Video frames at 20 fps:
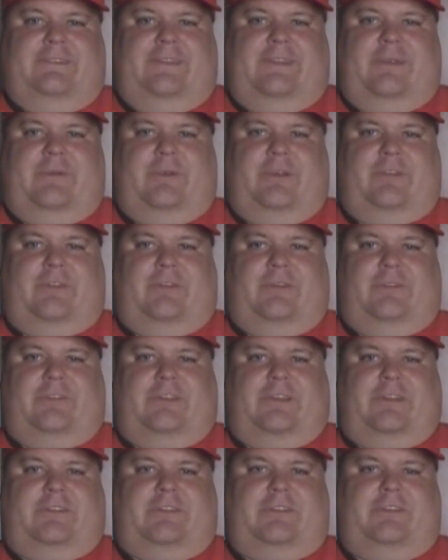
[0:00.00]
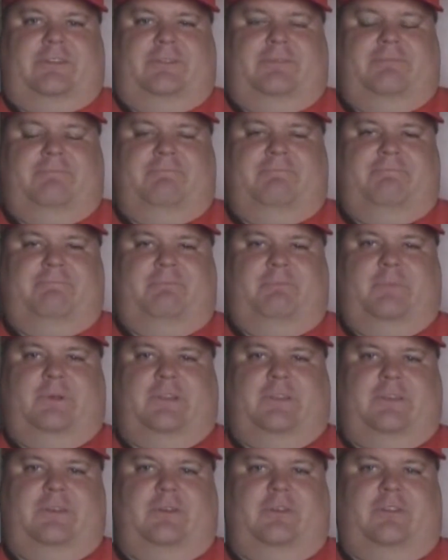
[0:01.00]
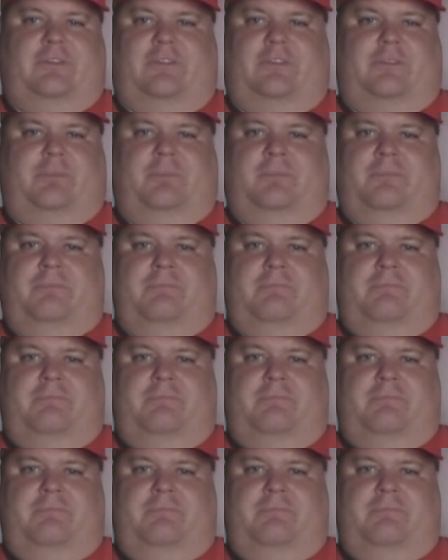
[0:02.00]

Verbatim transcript: the original Jets. But there's just